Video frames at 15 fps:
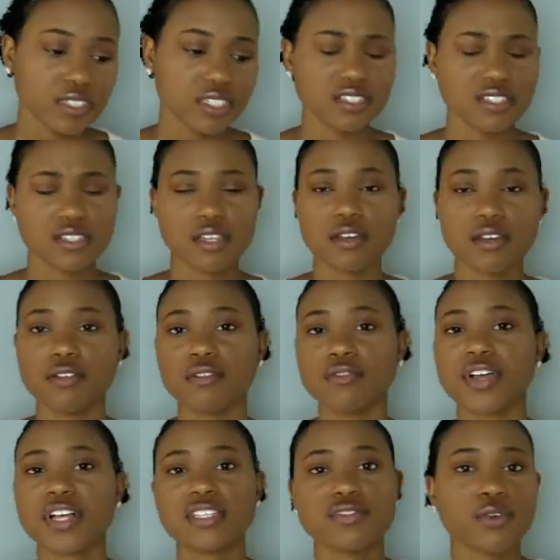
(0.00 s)
So
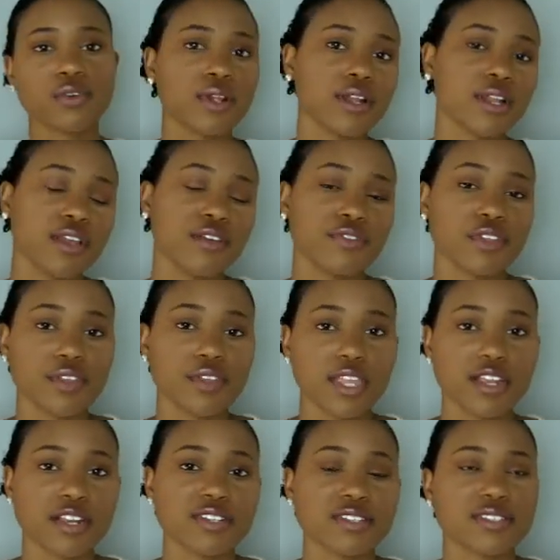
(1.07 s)
fast forward a few
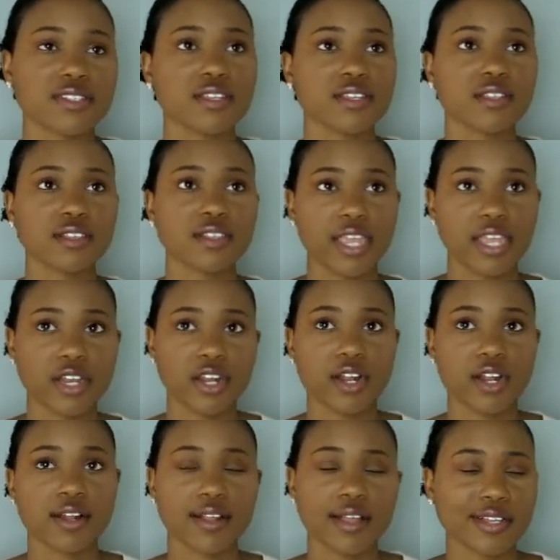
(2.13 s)
years
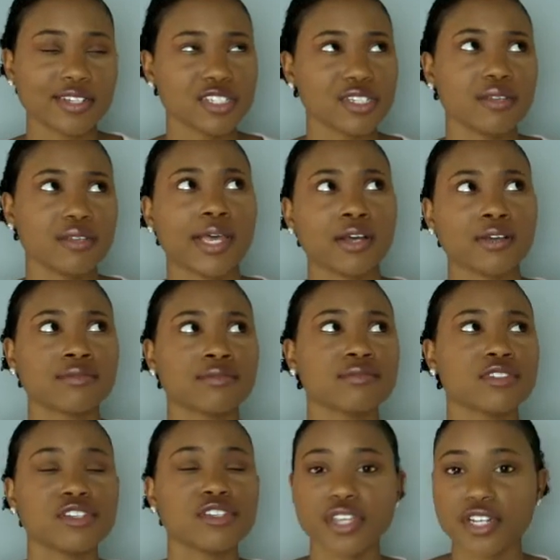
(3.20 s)
later, actually about
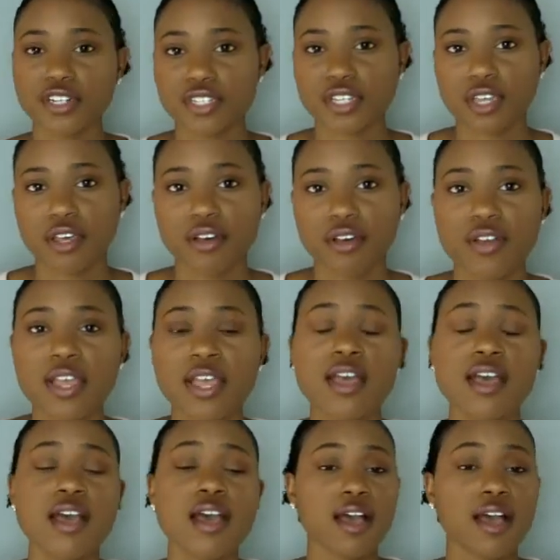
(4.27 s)
2 years ago,
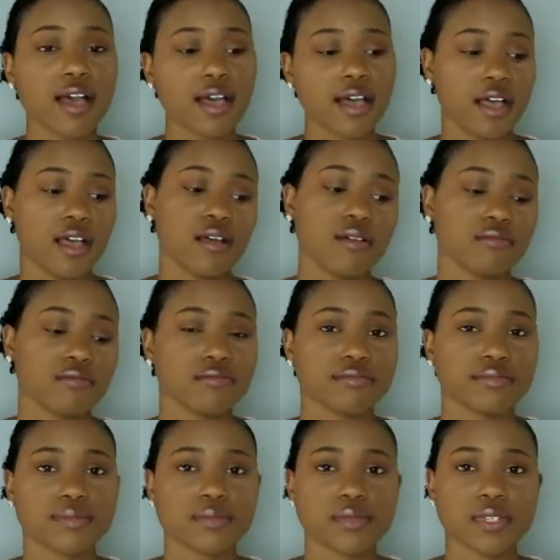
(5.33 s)

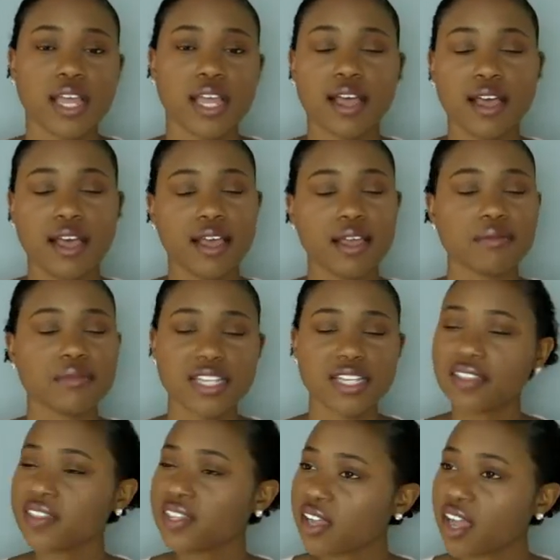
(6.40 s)
I'm
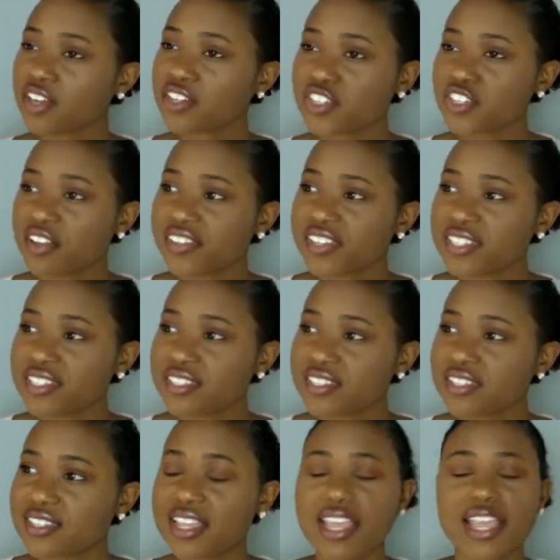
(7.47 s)
sitting in the doctor's
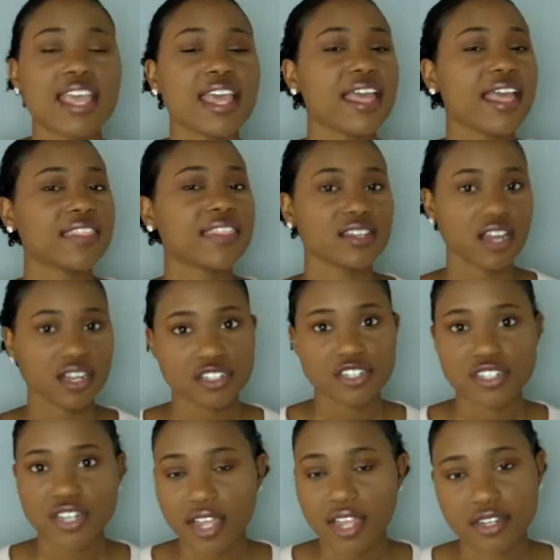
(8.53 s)
office, and the doctor
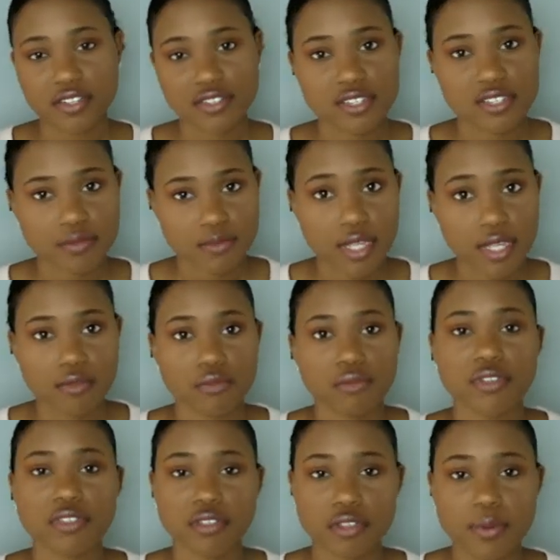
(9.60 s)
diagnoses me
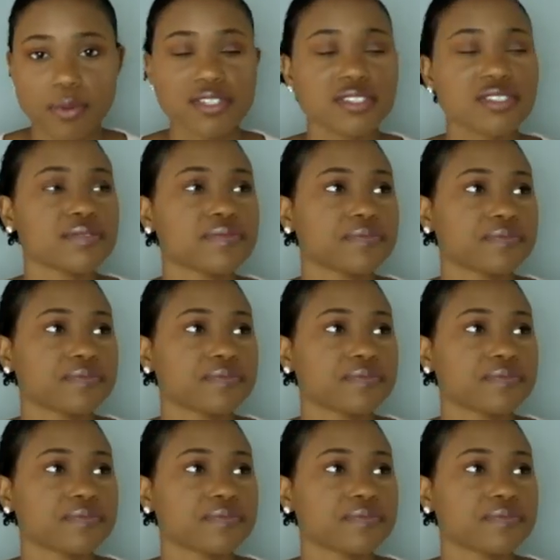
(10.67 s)
with lupus.